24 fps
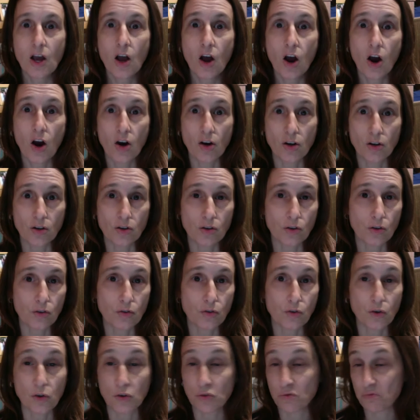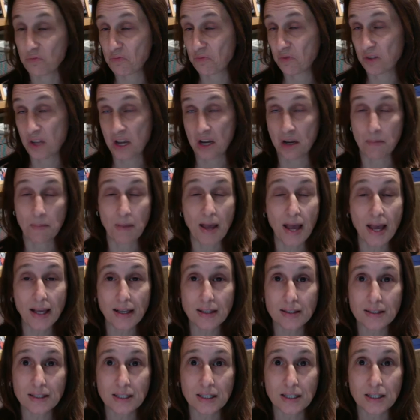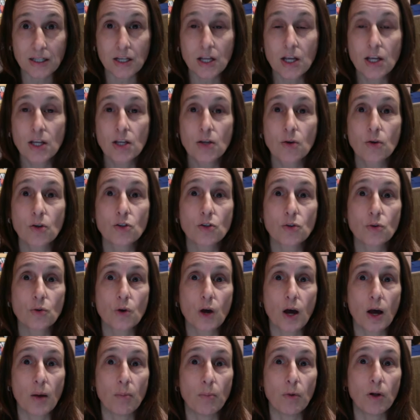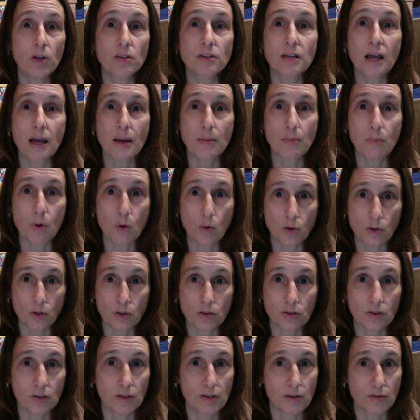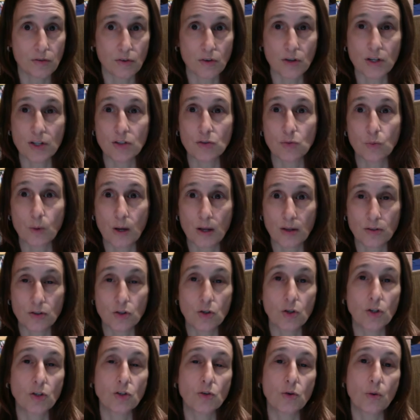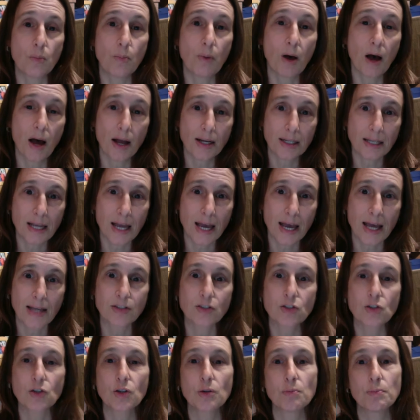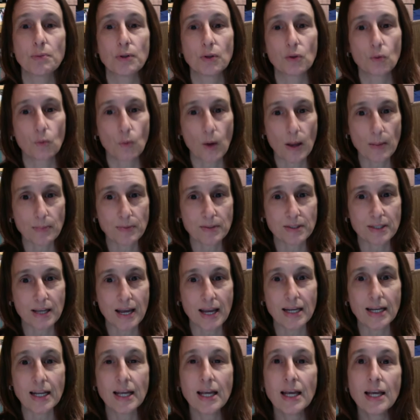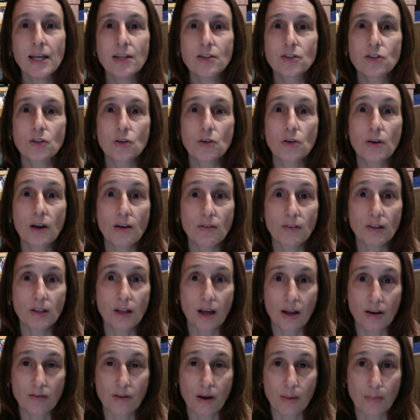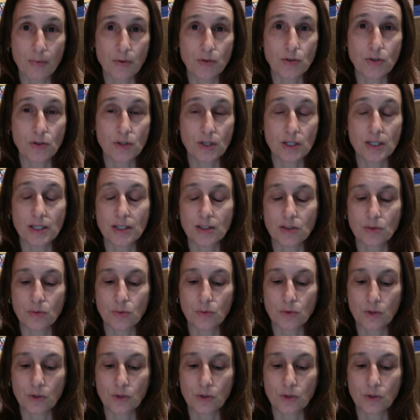article for like a magazine. You can do a multimodal delivery as well. So you could do a podcast, you could build a website. So you have a lot of opportunities